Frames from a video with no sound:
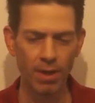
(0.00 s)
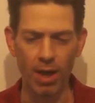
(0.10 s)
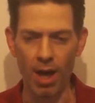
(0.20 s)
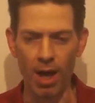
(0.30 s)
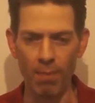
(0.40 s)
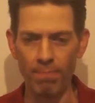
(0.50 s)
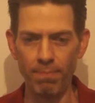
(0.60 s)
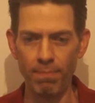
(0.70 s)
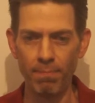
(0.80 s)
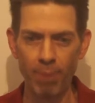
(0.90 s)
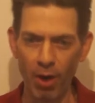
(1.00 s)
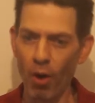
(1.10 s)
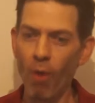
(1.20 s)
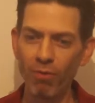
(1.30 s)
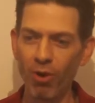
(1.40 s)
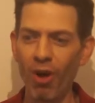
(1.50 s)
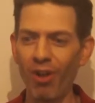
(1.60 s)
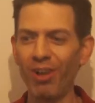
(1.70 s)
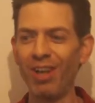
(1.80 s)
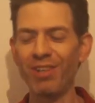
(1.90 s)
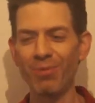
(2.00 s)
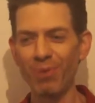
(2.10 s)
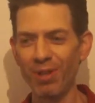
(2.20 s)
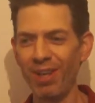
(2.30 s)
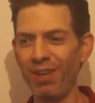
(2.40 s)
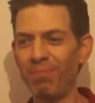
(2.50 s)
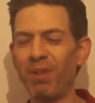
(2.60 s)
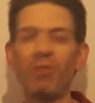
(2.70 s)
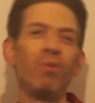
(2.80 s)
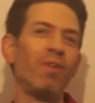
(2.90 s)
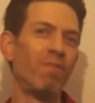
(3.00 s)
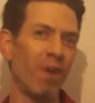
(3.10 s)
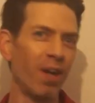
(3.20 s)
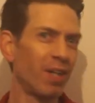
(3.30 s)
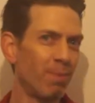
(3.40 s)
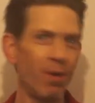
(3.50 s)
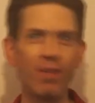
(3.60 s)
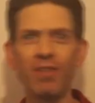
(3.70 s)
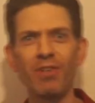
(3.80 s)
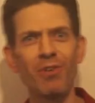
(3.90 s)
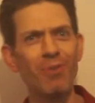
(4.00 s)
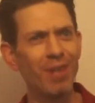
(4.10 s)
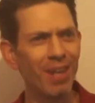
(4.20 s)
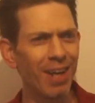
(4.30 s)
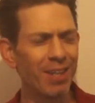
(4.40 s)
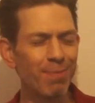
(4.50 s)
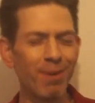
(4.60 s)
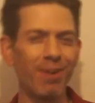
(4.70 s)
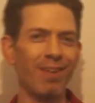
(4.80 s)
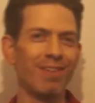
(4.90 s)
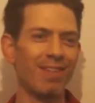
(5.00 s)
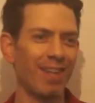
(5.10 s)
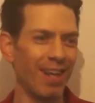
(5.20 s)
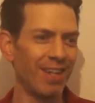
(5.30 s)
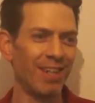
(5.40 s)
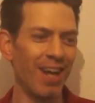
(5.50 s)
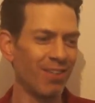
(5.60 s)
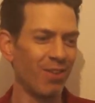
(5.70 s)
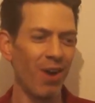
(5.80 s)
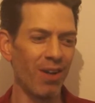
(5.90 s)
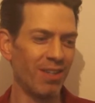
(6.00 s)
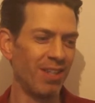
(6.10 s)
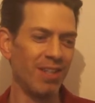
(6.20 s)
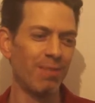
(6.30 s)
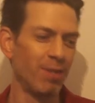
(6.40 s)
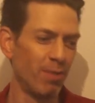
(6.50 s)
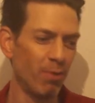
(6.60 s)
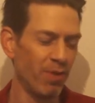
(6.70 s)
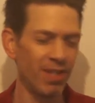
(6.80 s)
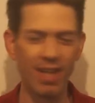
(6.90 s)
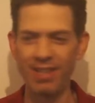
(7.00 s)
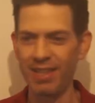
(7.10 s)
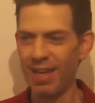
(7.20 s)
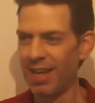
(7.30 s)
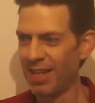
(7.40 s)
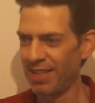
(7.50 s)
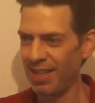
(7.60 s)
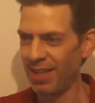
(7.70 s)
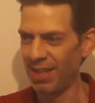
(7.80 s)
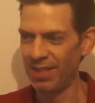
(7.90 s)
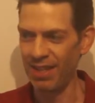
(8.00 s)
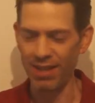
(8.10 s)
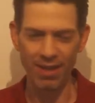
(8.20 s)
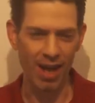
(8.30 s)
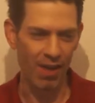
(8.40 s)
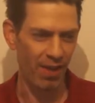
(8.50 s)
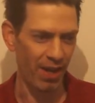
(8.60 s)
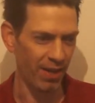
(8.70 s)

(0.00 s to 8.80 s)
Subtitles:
But overall, it's a really fun experience. It's a unique experience to get a chance to go out and see some of these movie sets, see how